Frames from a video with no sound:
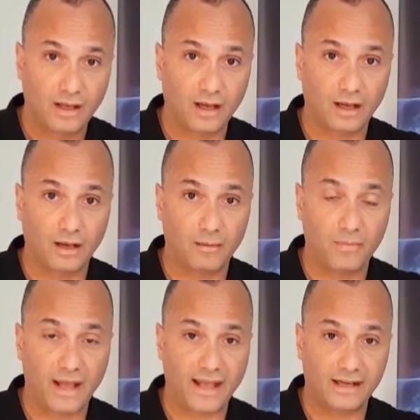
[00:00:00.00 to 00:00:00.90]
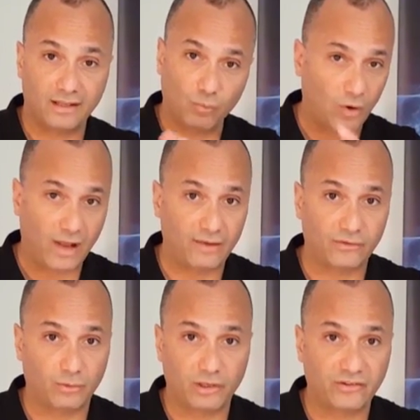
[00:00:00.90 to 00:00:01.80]
And it won't have
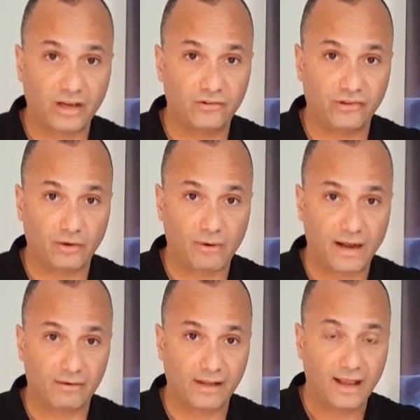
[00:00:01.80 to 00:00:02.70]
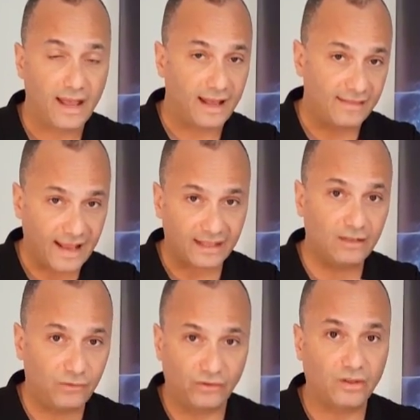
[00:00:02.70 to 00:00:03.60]
so much energy around it. And that
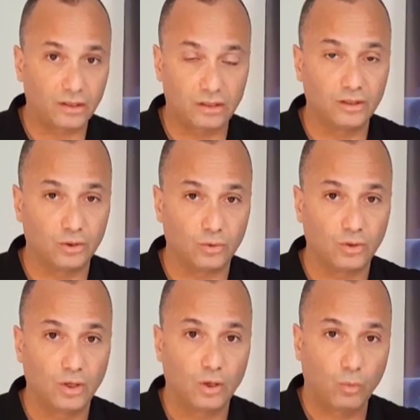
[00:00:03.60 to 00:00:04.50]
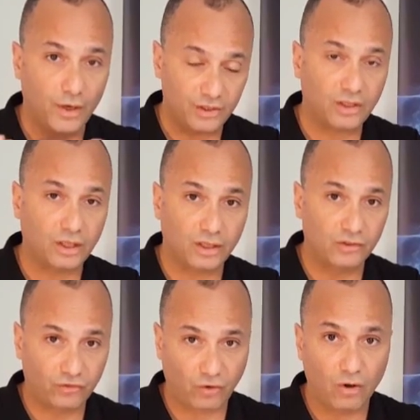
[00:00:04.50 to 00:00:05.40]
gives you the clue. When you can
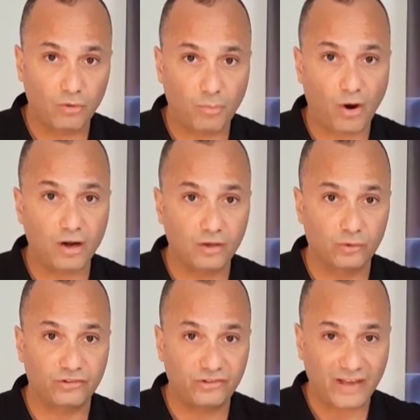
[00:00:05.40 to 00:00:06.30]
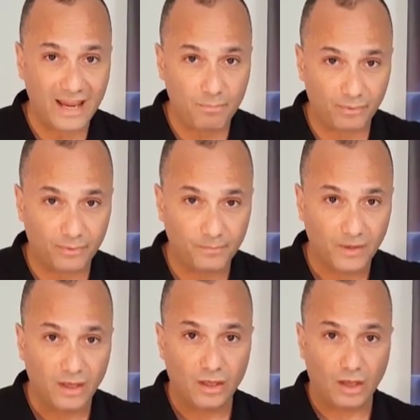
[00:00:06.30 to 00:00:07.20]
control the particle shape,
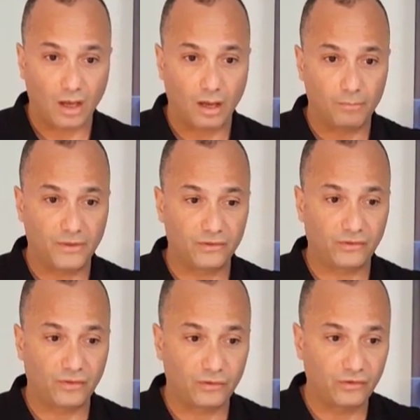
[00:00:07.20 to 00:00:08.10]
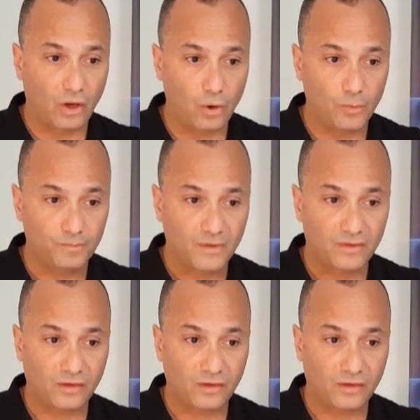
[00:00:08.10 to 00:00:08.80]
there's no